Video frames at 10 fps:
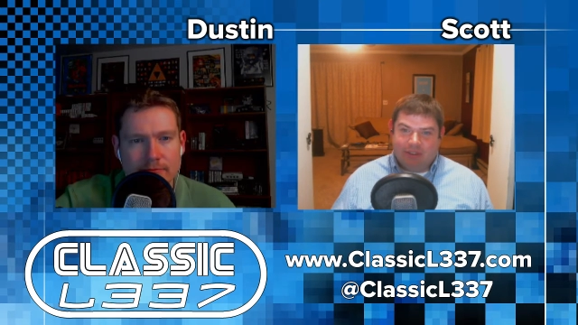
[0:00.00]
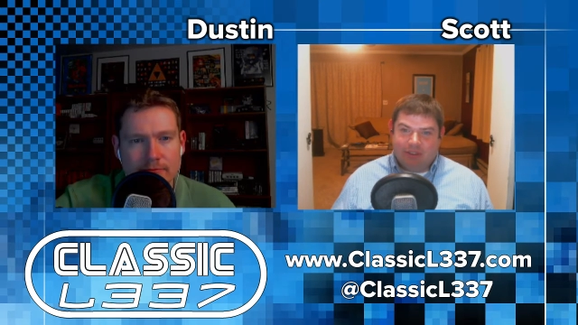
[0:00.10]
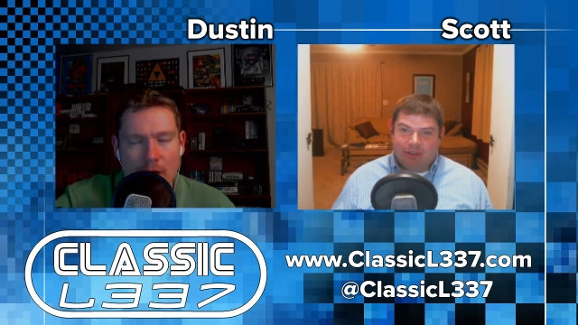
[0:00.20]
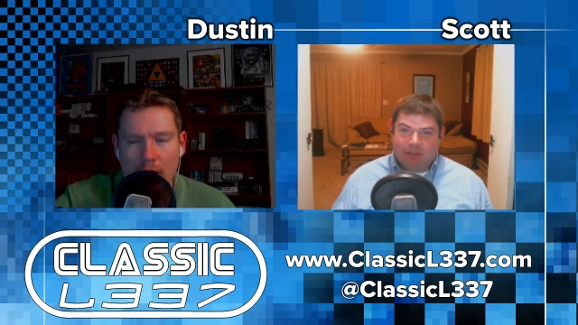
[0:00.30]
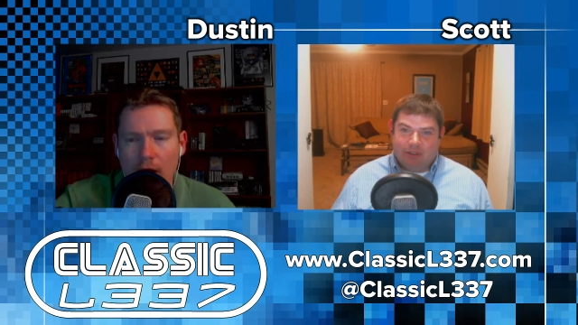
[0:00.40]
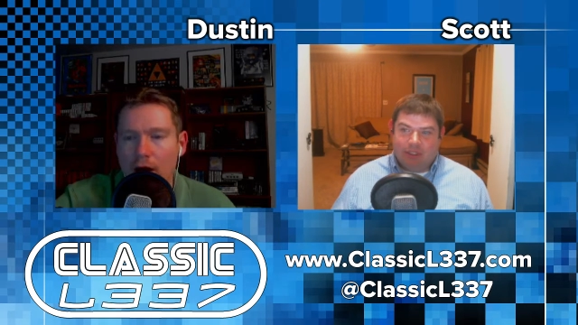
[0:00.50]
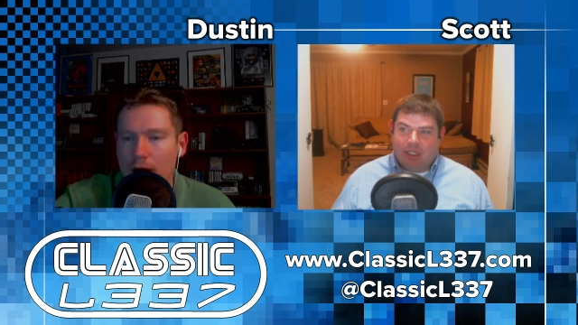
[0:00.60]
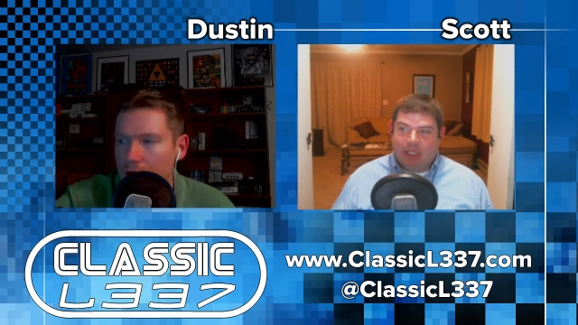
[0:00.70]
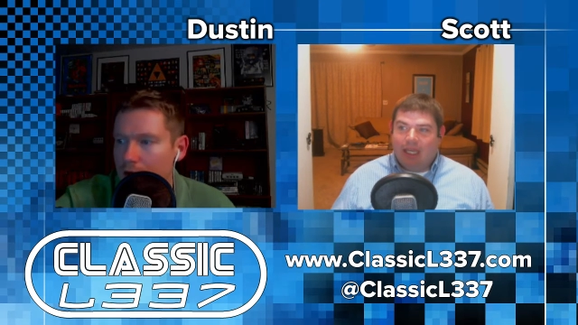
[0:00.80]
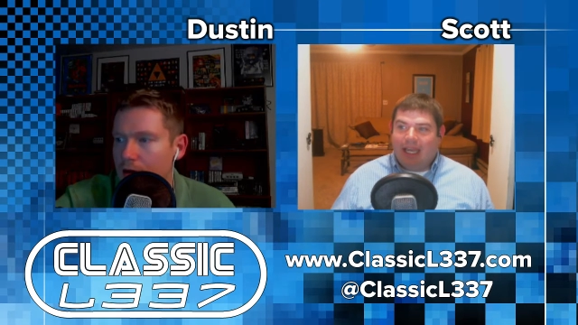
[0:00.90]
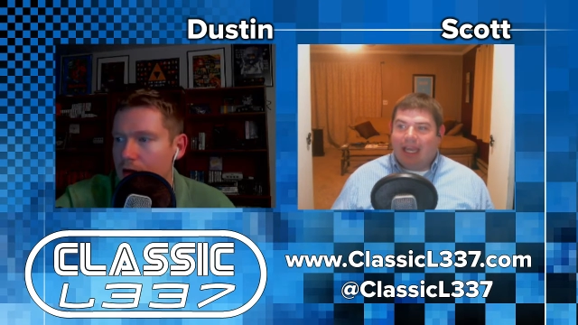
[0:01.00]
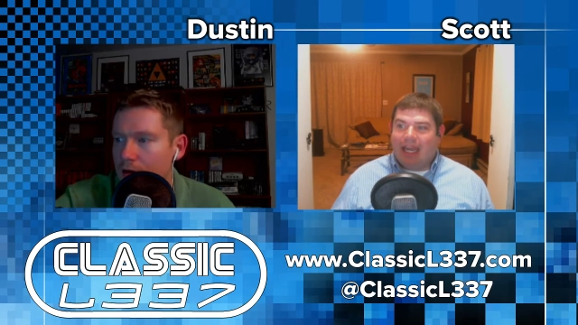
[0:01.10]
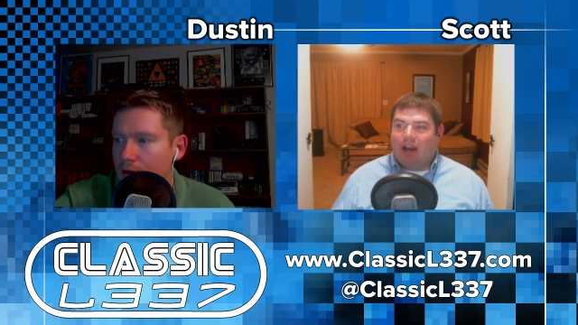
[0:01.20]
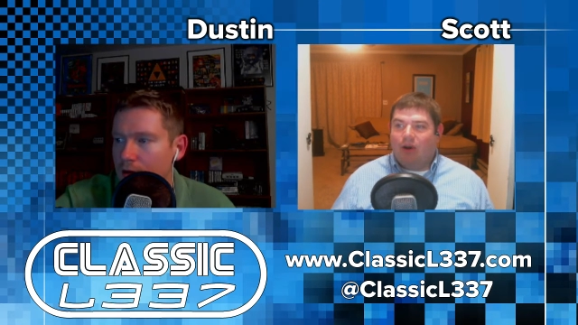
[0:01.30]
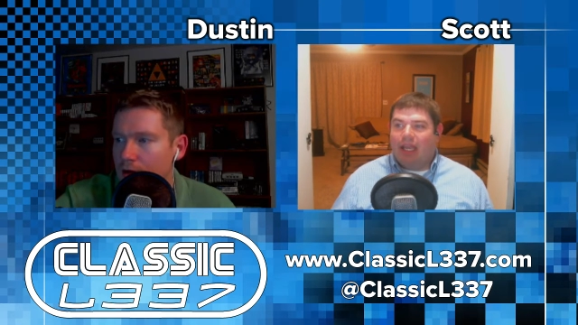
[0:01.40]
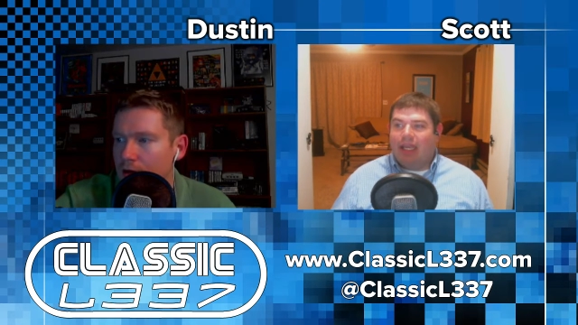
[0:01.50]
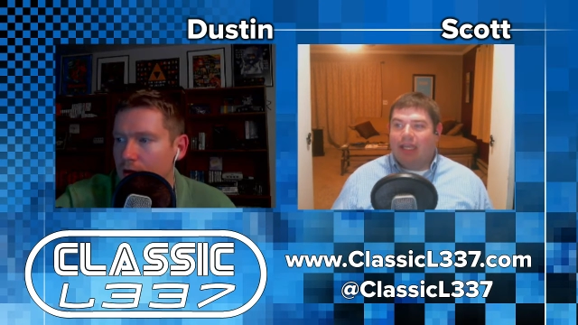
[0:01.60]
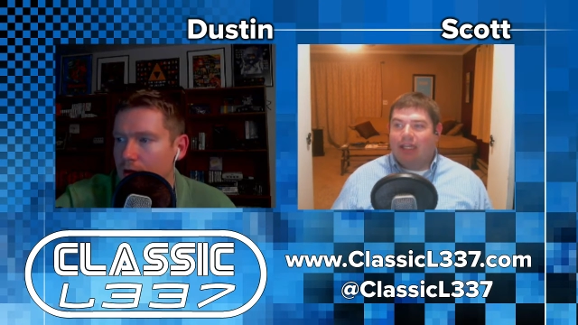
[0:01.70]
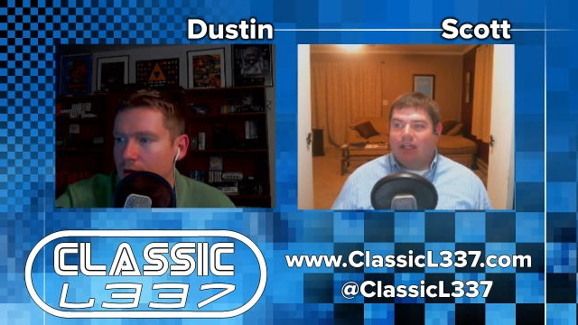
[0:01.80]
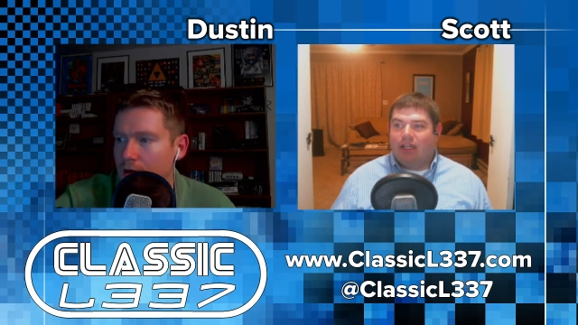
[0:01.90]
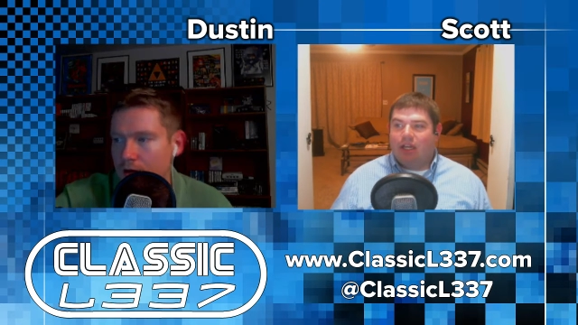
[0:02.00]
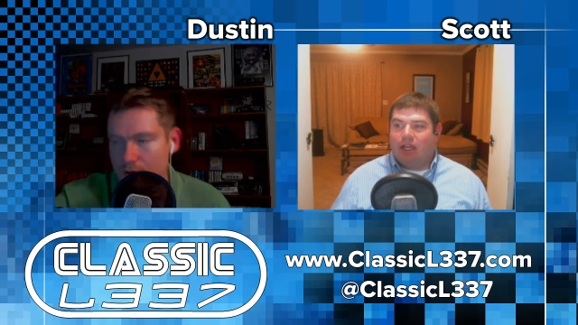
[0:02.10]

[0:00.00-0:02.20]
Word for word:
Speaker 1: Huh. Now, in